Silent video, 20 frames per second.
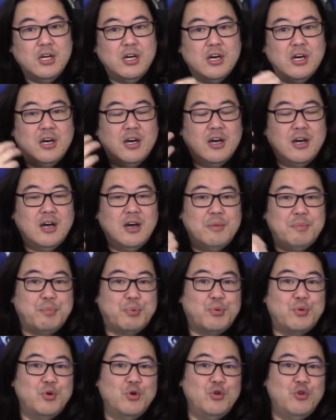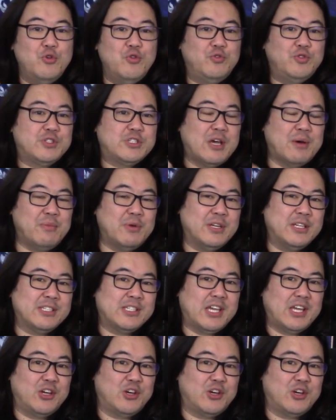uh, prove someone is